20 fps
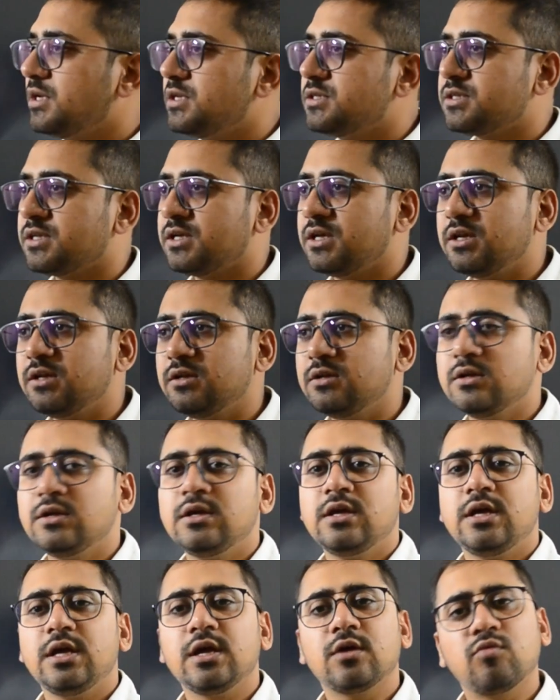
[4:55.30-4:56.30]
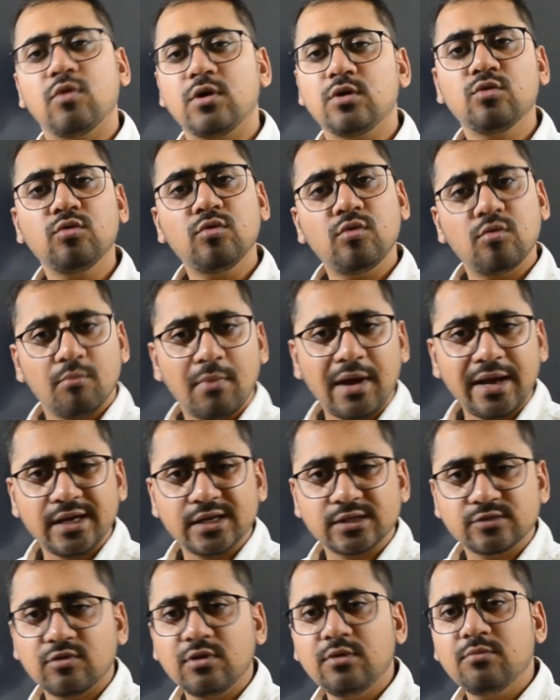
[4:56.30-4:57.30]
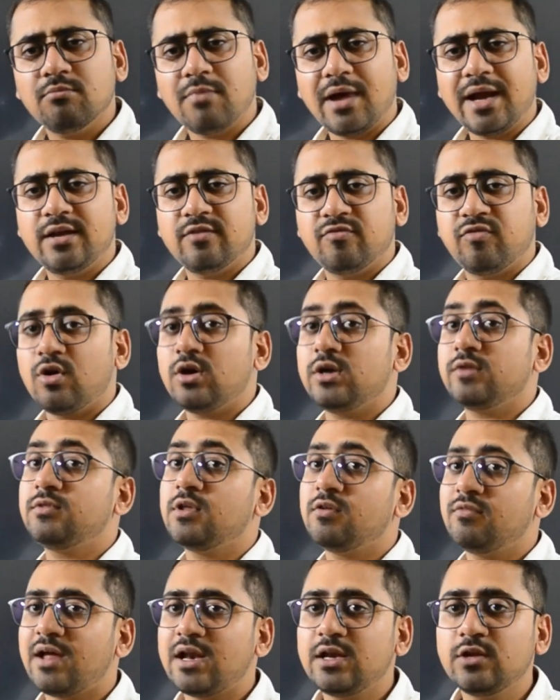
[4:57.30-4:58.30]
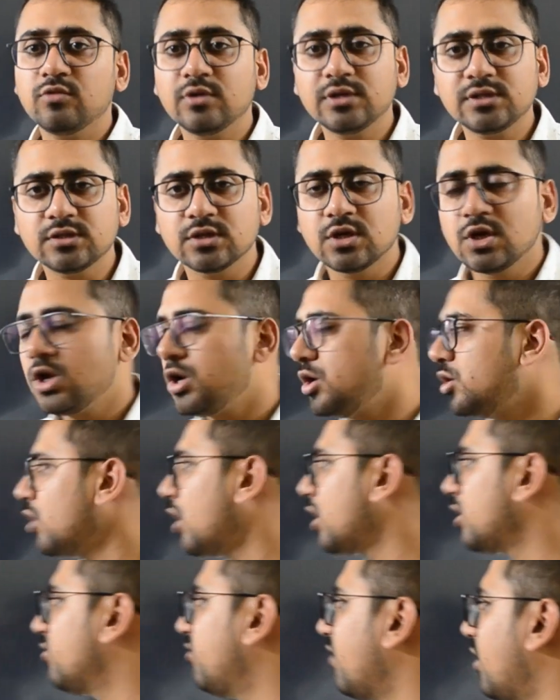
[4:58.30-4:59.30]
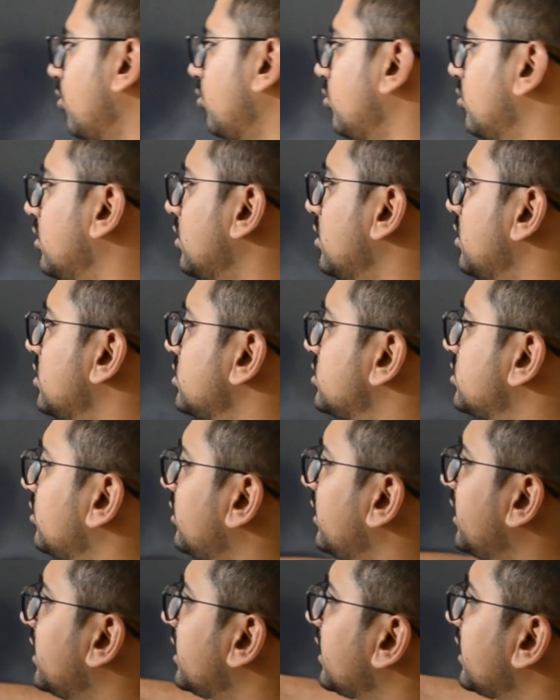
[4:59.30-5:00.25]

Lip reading: is here equal to -1 by default if the value is not found. So here